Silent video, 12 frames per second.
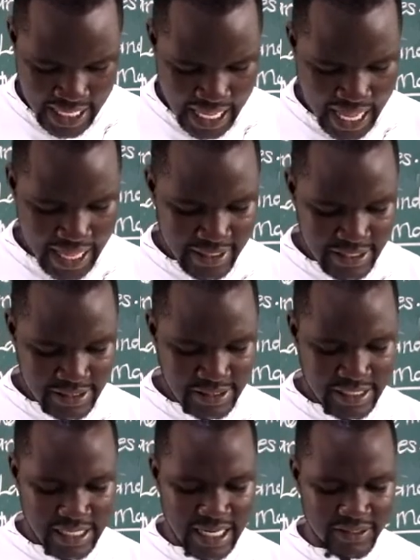and this
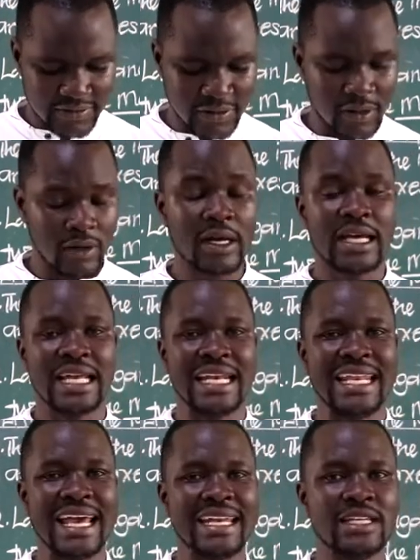therefore
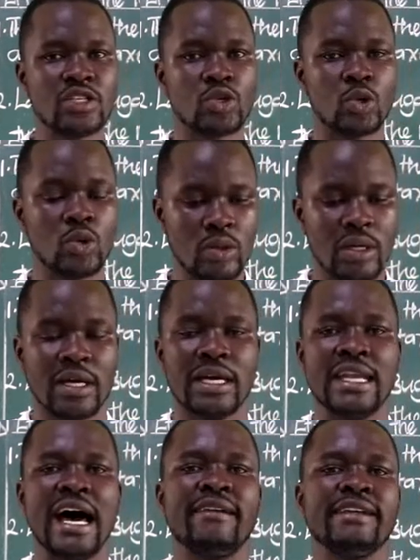led to
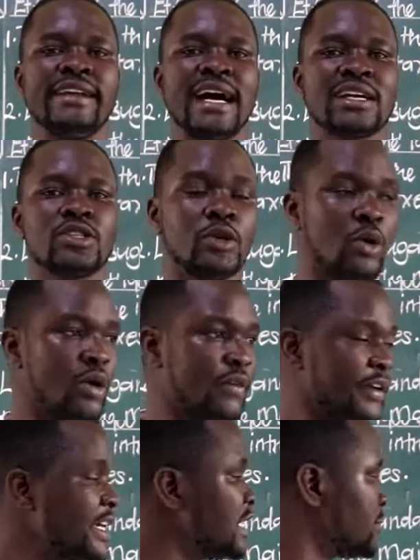the reduction
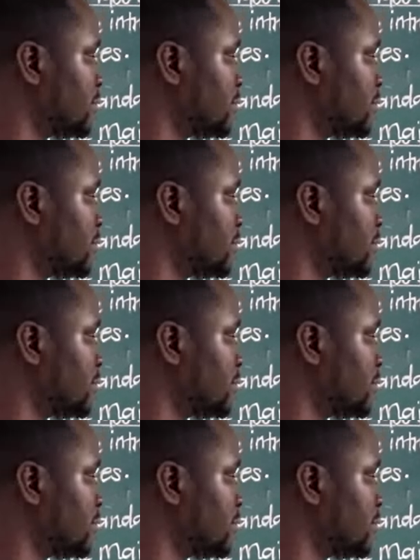of his